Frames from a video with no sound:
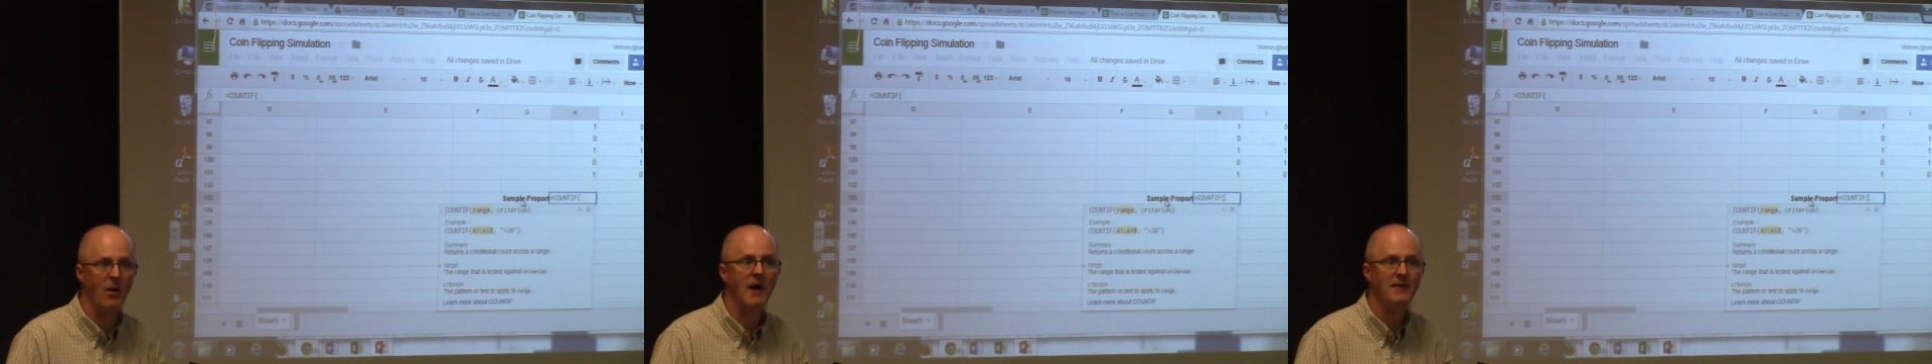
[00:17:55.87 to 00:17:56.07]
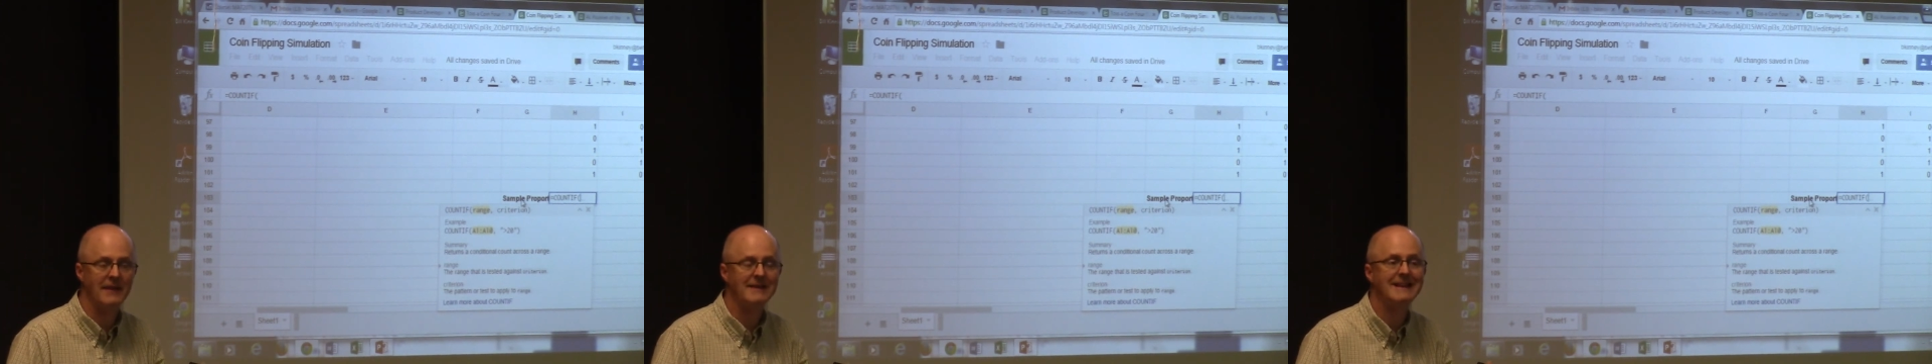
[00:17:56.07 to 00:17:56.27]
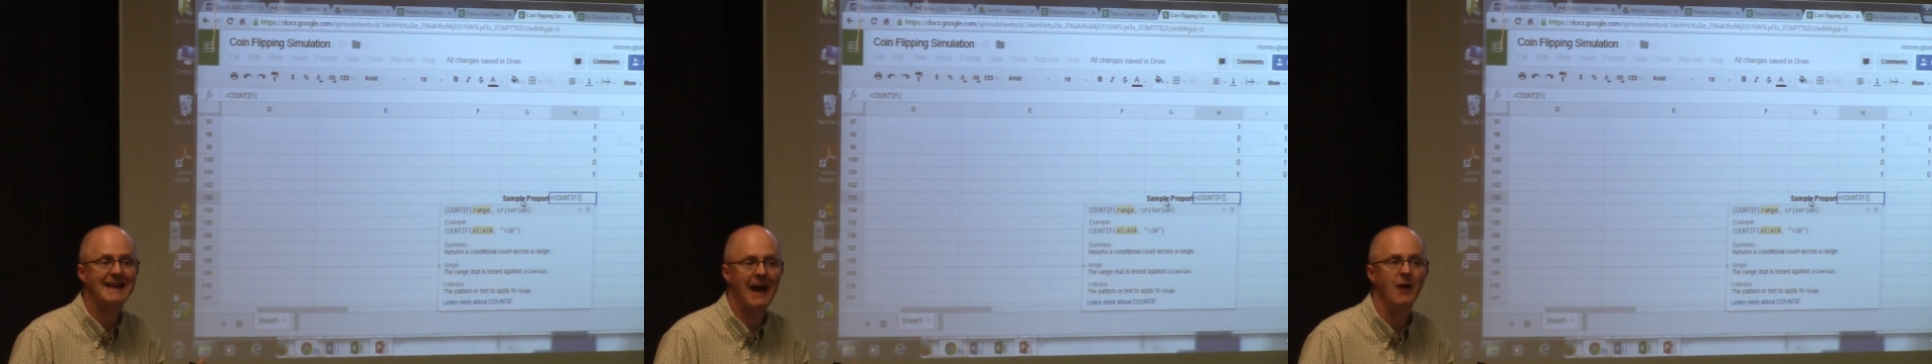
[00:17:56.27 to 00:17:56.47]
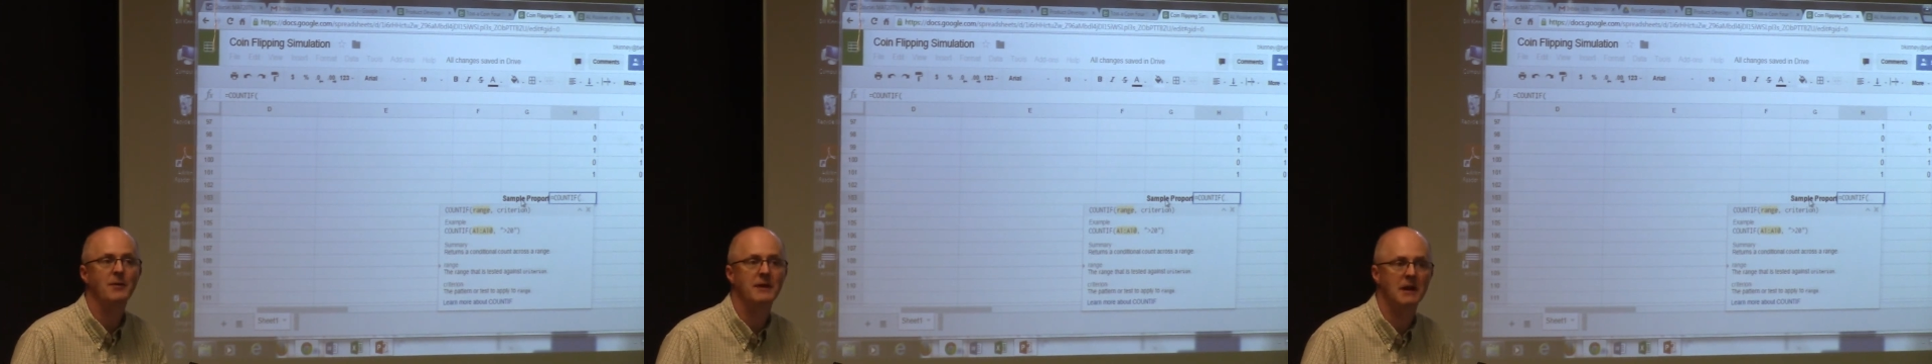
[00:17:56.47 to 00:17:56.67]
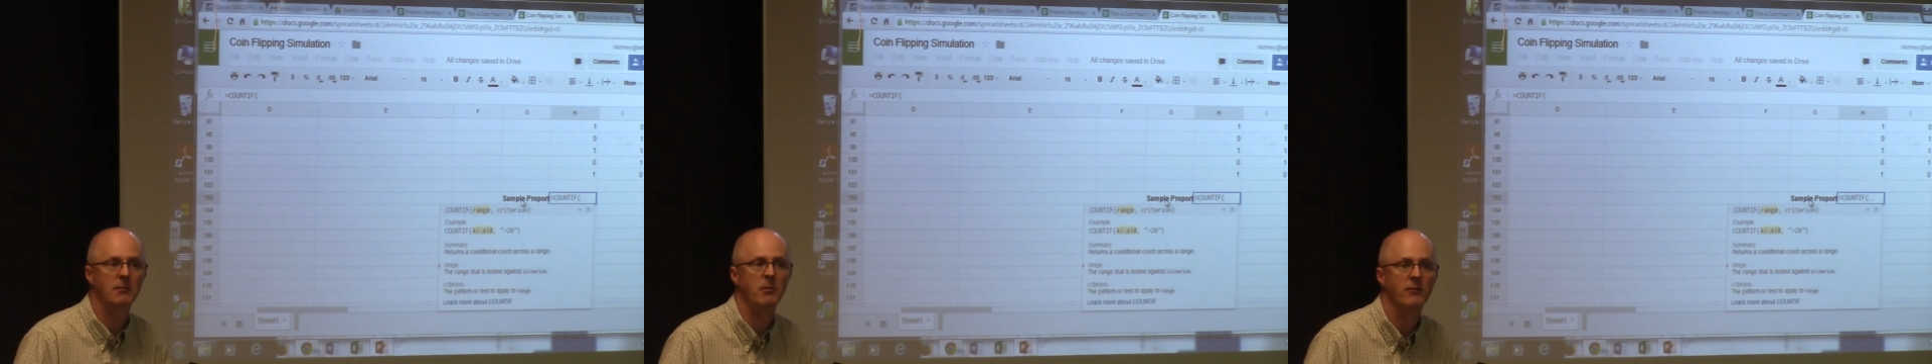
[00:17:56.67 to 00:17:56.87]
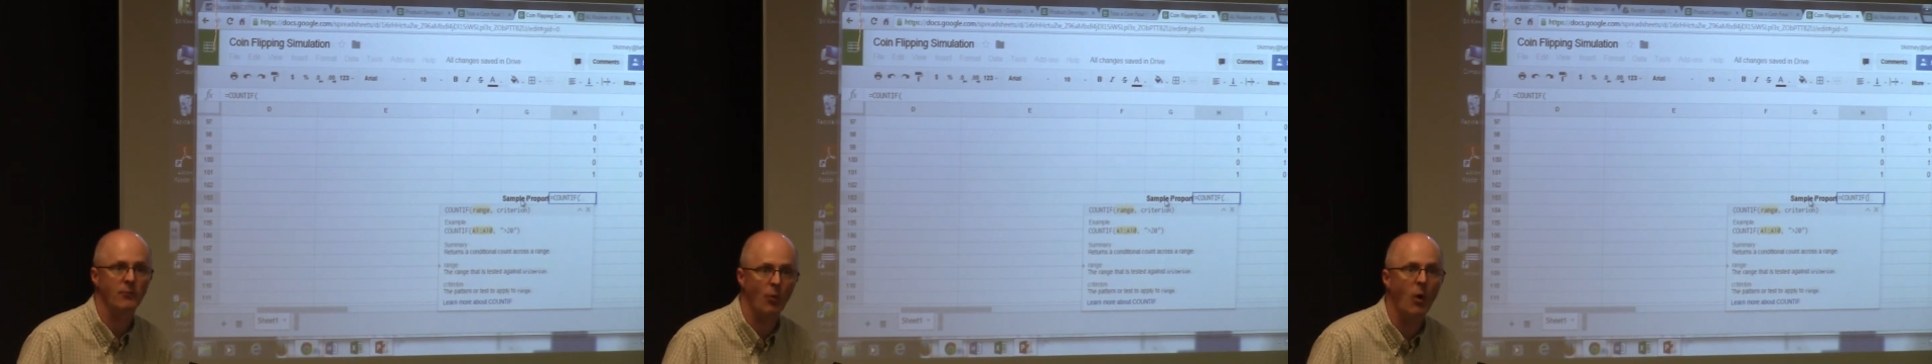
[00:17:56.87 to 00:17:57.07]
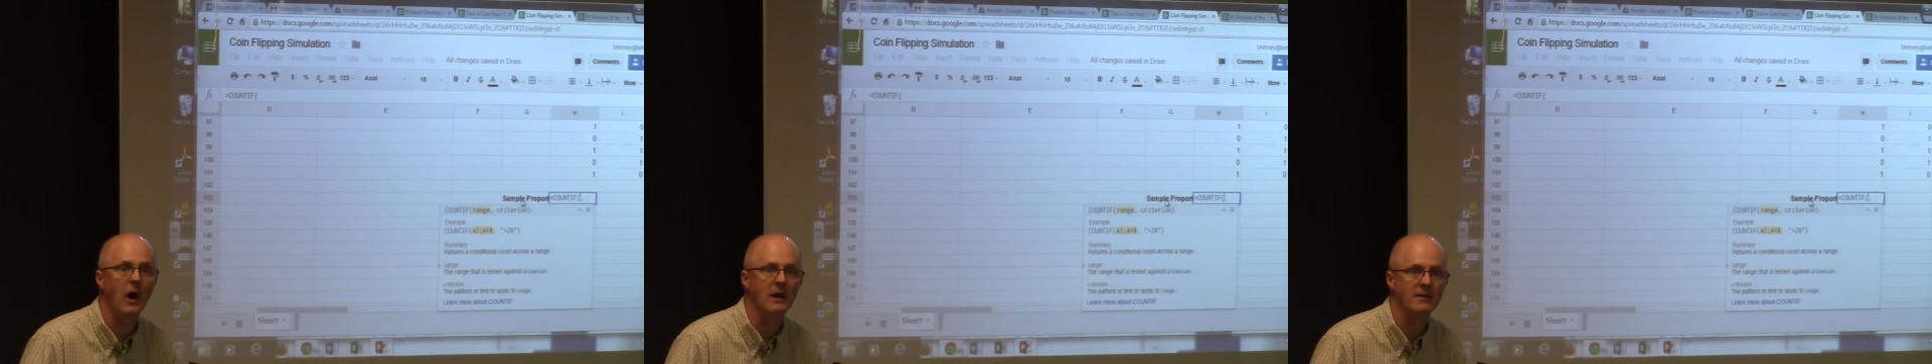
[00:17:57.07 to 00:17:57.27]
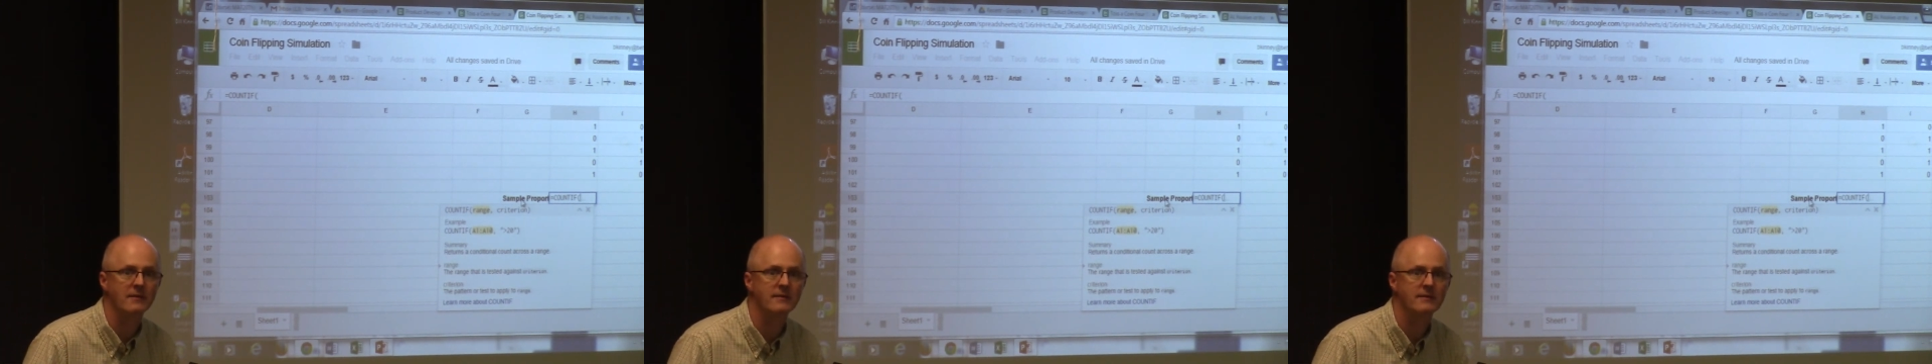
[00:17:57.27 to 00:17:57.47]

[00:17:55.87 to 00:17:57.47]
want that to count the number of ones.